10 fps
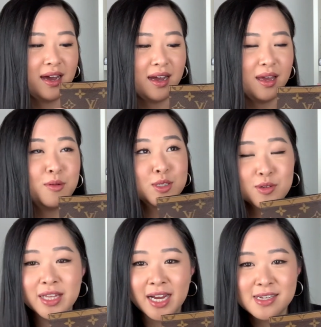It was
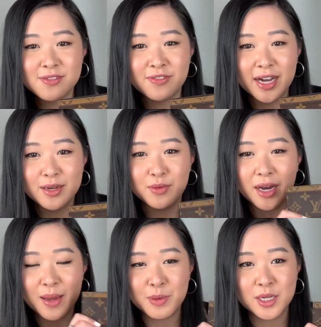really hard to find when
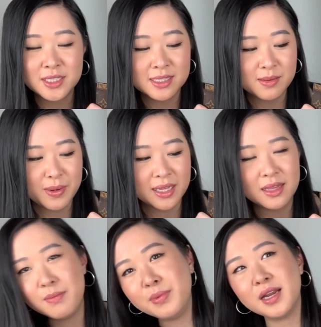I purchased it back
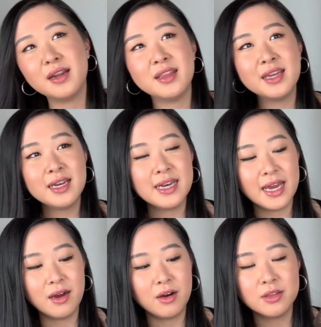then, but I think
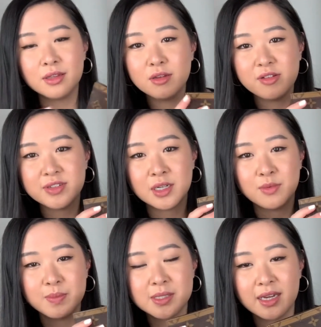now on the Louis Vuitton
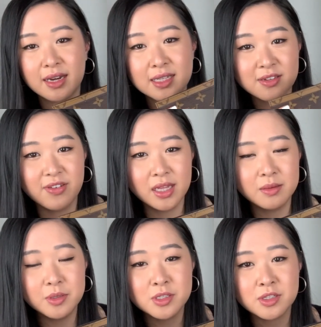website it's
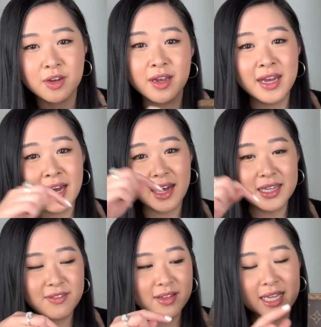available. So I'll
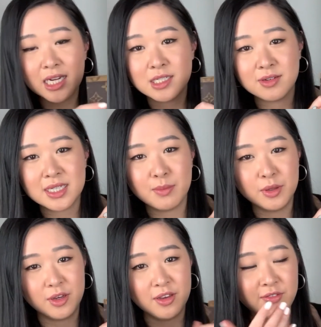leave a link to it down
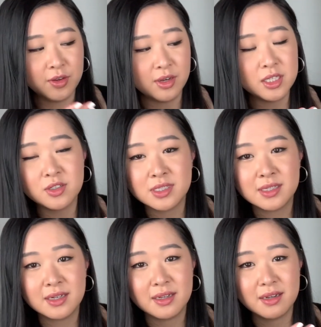below if you're
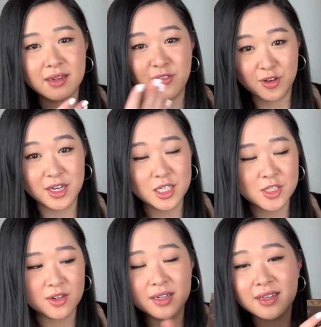interested, if you're in
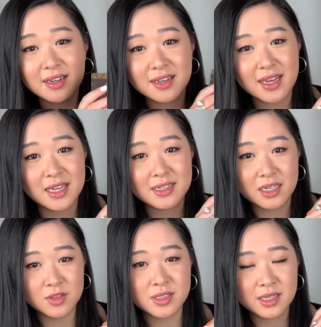Australia and
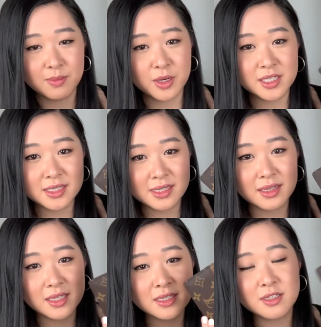interested in purchasing
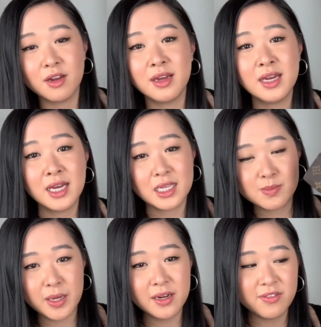this. So it's
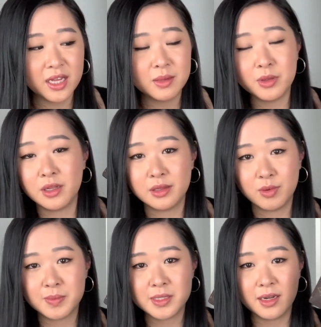been available on the
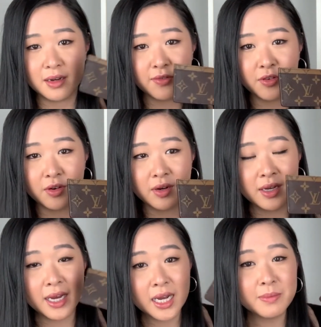website for
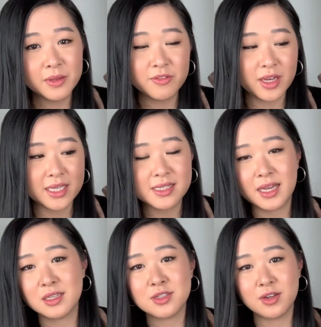a couple of weeks
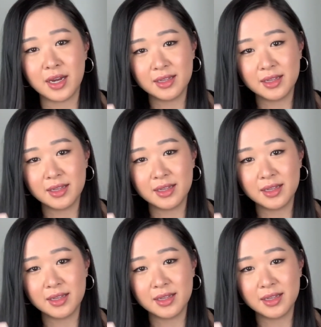now, so I'll